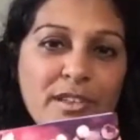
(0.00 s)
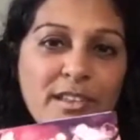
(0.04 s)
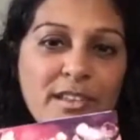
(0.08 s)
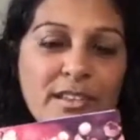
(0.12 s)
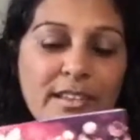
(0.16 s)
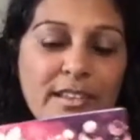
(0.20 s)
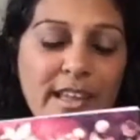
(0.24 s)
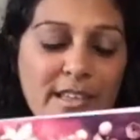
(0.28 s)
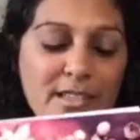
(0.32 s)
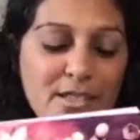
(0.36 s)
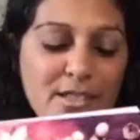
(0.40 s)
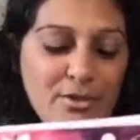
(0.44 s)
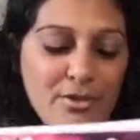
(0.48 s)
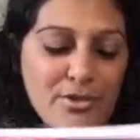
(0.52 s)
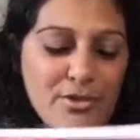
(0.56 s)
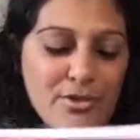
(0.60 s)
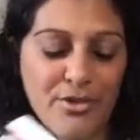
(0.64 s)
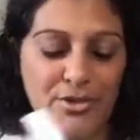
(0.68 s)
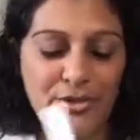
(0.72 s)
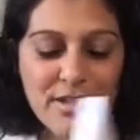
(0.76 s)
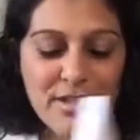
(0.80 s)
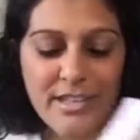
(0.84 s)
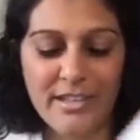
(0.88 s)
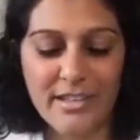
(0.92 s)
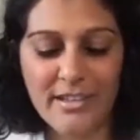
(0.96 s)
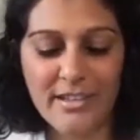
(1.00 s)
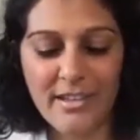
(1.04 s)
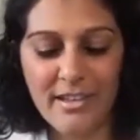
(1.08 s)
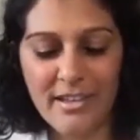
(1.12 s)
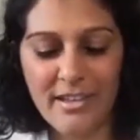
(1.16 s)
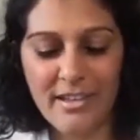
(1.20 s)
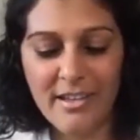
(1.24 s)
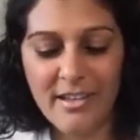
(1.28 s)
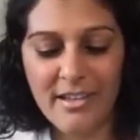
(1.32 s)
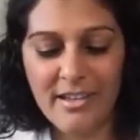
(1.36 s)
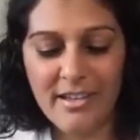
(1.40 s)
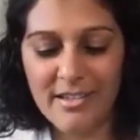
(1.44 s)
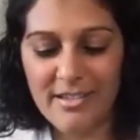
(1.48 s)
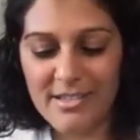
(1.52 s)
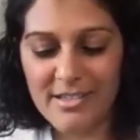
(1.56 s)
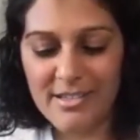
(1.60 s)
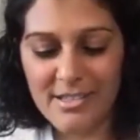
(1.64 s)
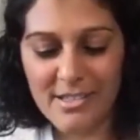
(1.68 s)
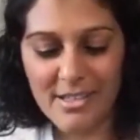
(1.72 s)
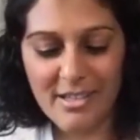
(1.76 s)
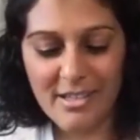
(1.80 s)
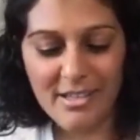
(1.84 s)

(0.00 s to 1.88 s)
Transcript: And that's your journey to